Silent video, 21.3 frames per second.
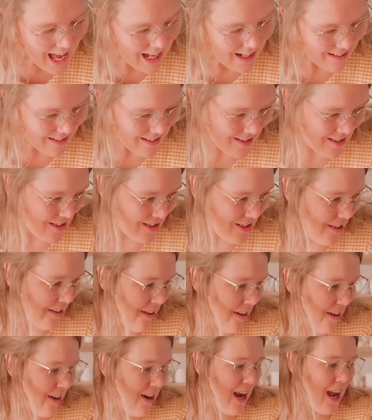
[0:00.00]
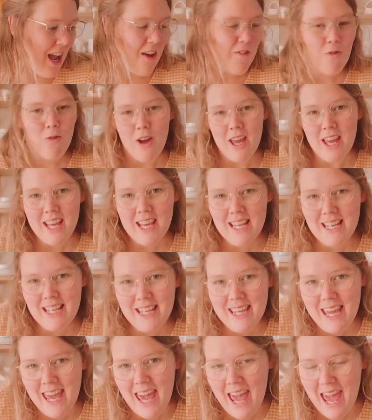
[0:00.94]
So if we
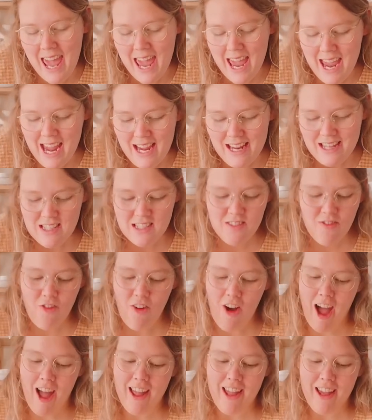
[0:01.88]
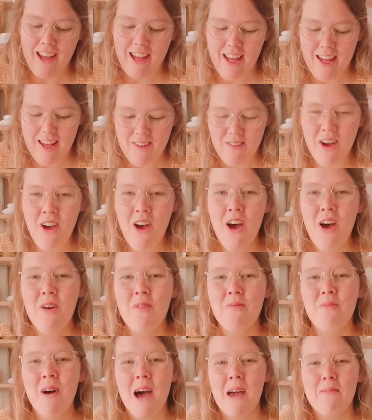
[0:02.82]
can gauge via
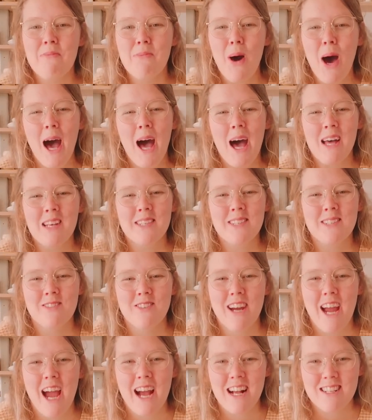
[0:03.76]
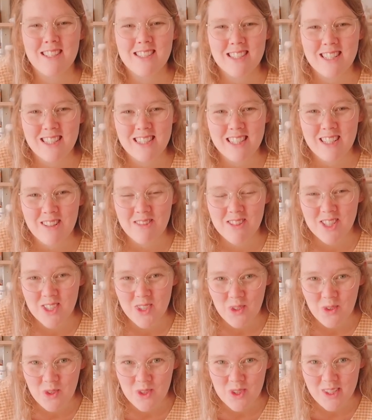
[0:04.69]
my past reacts to little
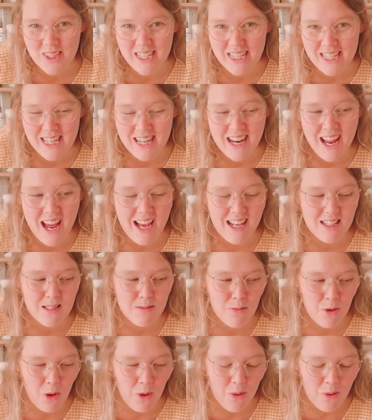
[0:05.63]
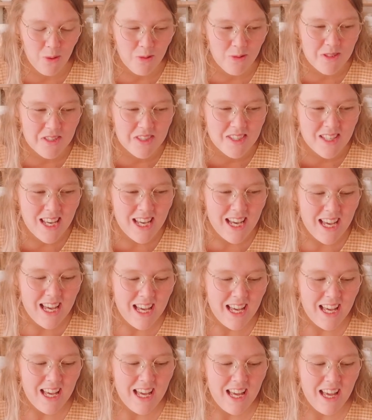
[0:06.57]
children as molds,
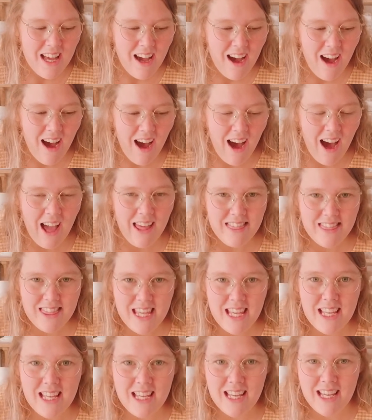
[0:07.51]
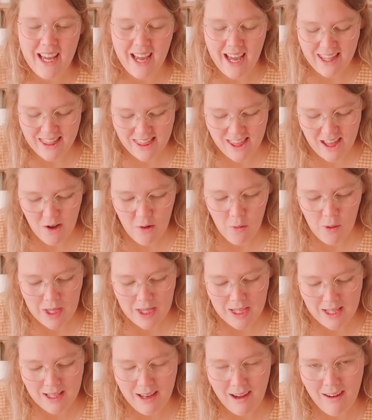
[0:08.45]
I think we
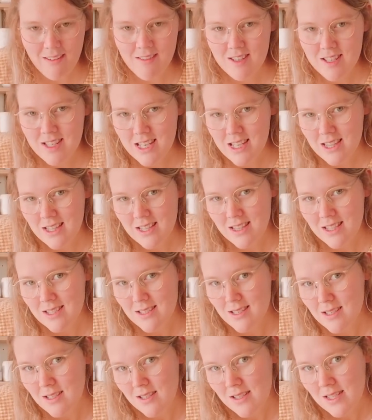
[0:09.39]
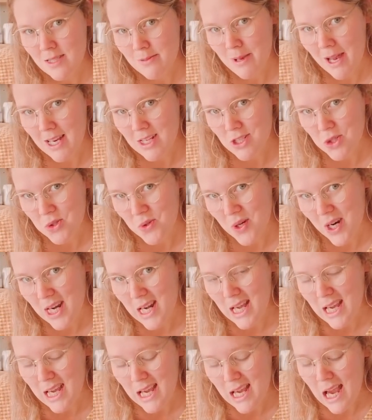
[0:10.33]
can guarantee that this is a smash
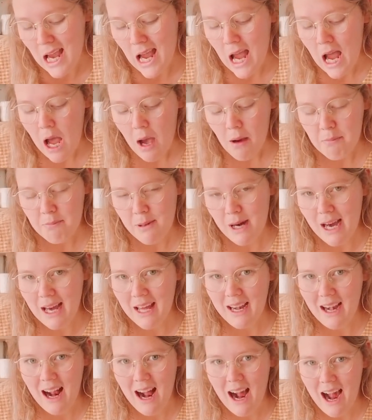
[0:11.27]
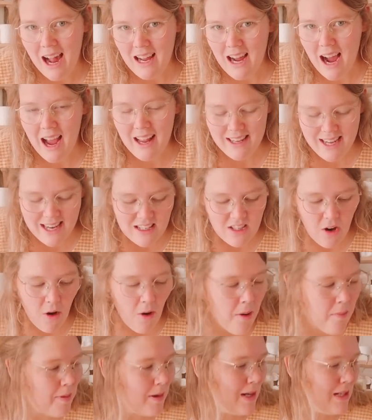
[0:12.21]
already, but I need to
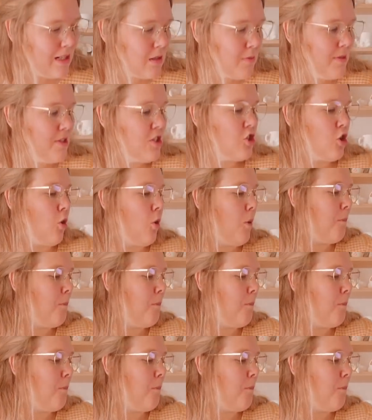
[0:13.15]
open it to be sure.